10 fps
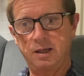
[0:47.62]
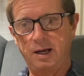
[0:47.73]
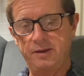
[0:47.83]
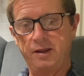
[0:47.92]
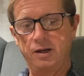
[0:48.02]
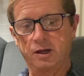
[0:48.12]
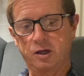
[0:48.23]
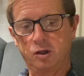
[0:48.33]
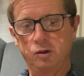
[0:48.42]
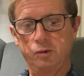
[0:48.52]
I then
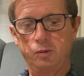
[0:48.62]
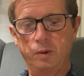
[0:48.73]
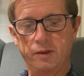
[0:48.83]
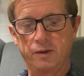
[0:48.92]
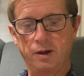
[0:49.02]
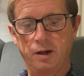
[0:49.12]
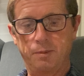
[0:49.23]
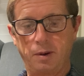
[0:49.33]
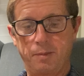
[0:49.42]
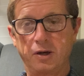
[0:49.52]
conclude with uh,
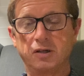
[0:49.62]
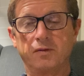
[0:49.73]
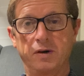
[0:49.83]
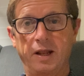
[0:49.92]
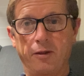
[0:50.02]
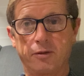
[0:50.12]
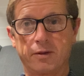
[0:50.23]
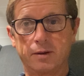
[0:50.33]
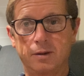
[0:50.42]
preparation for death.